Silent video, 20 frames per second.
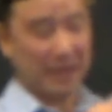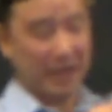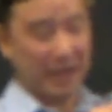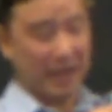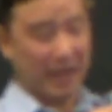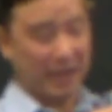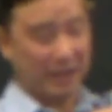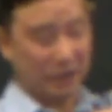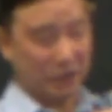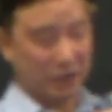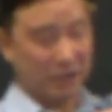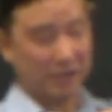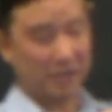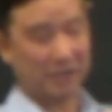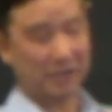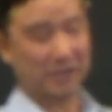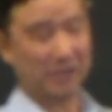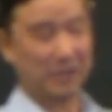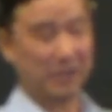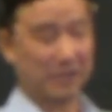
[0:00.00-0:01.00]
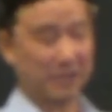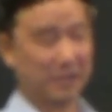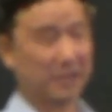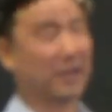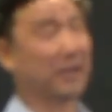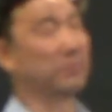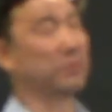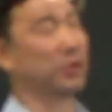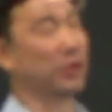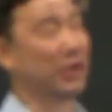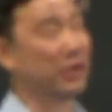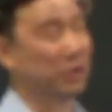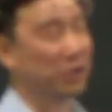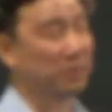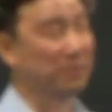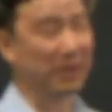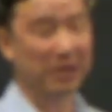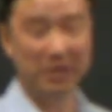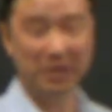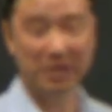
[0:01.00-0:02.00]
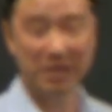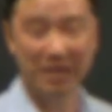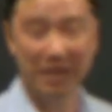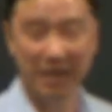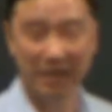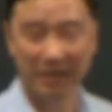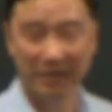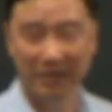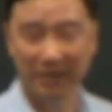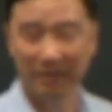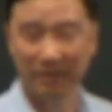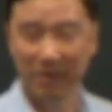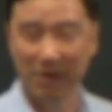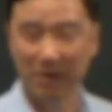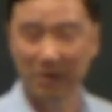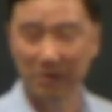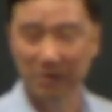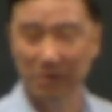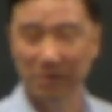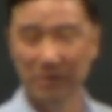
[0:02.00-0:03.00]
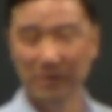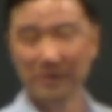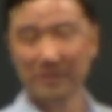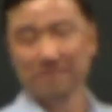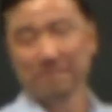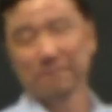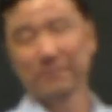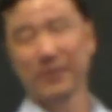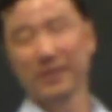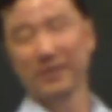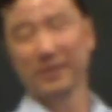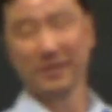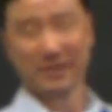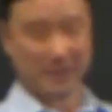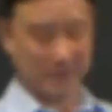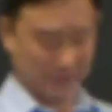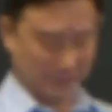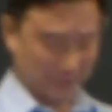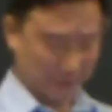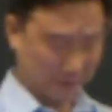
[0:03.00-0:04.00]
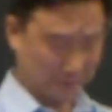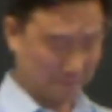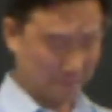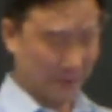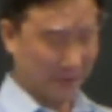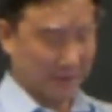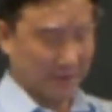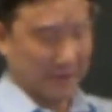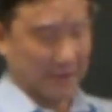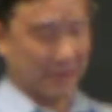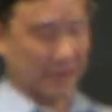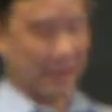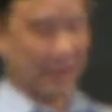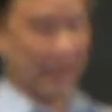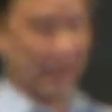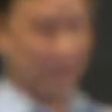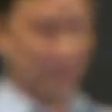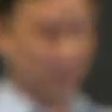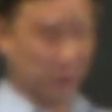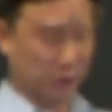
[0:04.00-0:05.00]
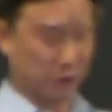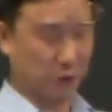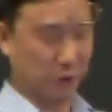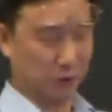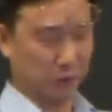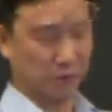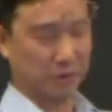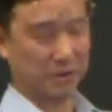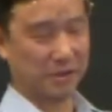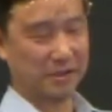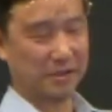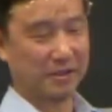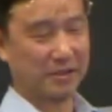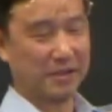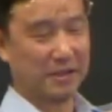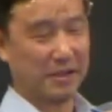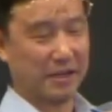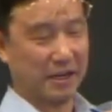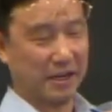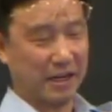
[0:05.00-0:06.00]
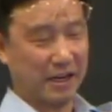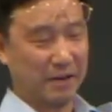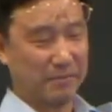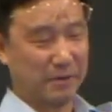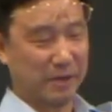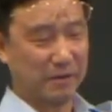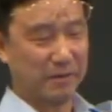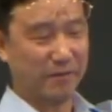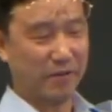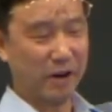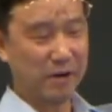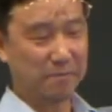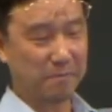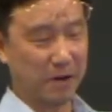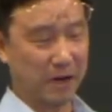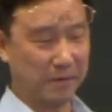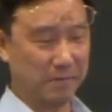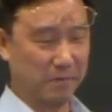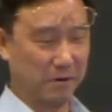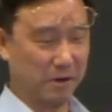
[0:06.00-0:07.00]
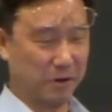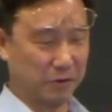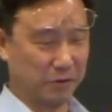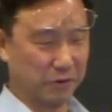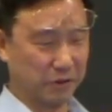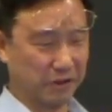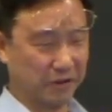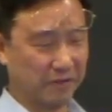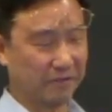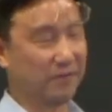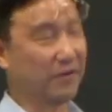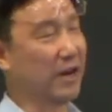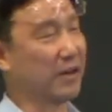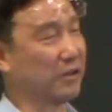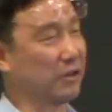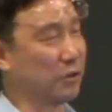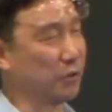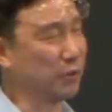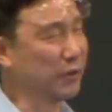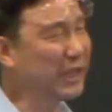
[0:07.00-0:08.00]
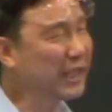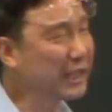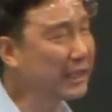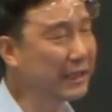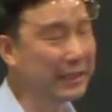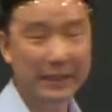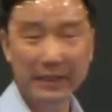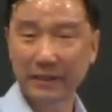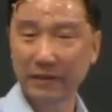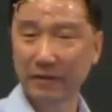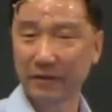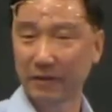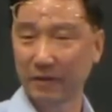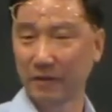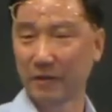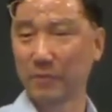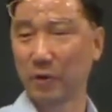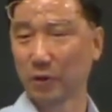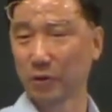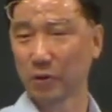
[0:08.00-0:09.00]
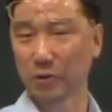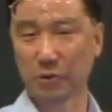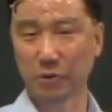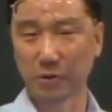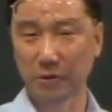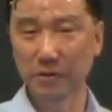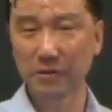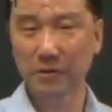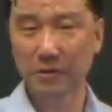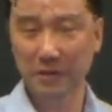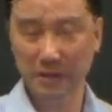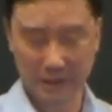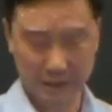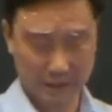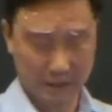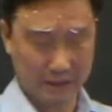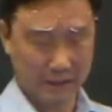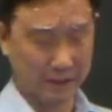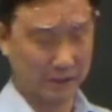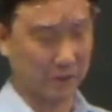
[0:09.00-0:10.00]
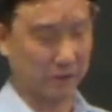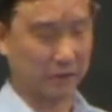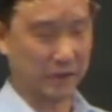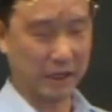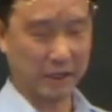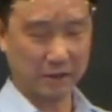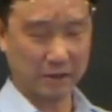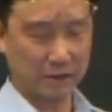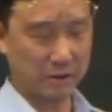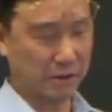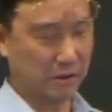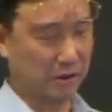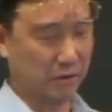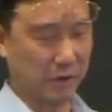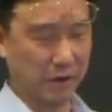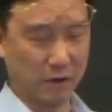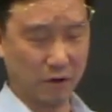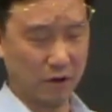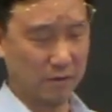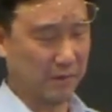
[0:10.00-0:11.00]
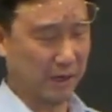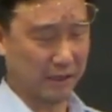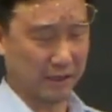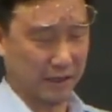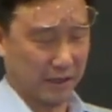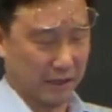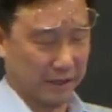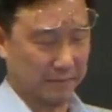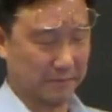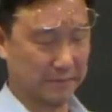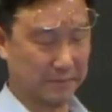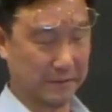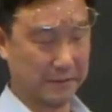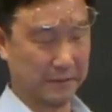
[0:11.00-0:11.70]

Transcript: I just didn't have a chance to make a slide. I'm very sorry. So I'm excused. I became very popular during the final week among the students. So they took away all my time.